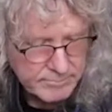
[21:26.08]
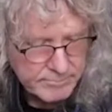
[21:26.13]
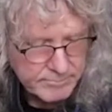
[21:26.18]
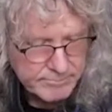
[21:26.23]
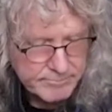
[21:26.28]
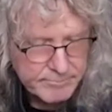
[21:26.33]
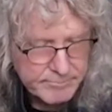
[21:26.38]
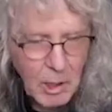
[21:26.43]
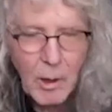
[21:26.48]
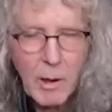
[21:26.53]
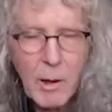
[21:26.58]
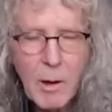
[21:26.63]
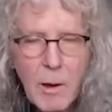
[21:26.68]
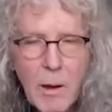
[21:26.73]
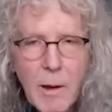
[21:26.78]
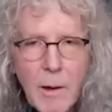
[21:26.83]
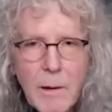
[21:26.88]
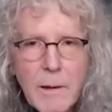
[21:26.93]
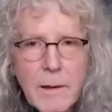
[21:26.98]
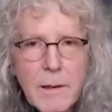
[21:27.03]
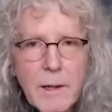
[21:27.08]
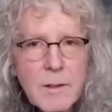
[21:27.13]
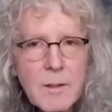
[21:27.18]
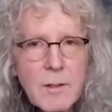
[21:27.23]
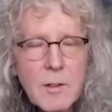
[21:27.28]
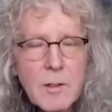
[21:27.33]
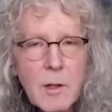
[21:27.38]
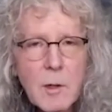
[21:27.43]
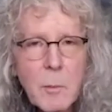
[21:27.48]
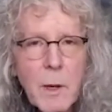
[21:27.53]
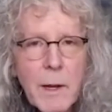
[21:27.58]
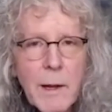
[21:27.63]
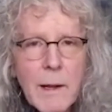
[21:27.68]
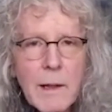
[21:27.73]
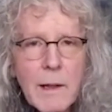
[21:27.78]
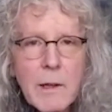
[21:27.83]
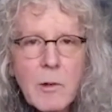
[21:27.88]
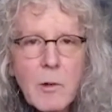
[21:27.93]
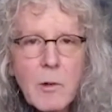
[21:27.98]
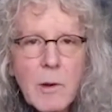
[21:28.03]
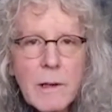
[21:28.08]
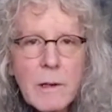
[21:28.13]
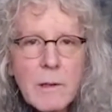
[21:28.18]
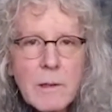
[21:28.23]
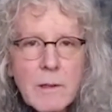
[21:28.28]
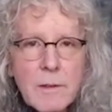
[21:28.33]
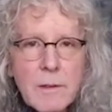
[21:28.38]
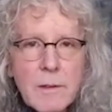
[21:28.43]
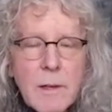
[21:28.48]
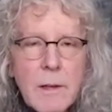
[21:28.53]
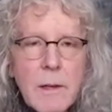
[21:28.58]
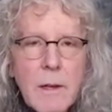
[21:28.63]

Oh, that's a song by Alan Reynolds.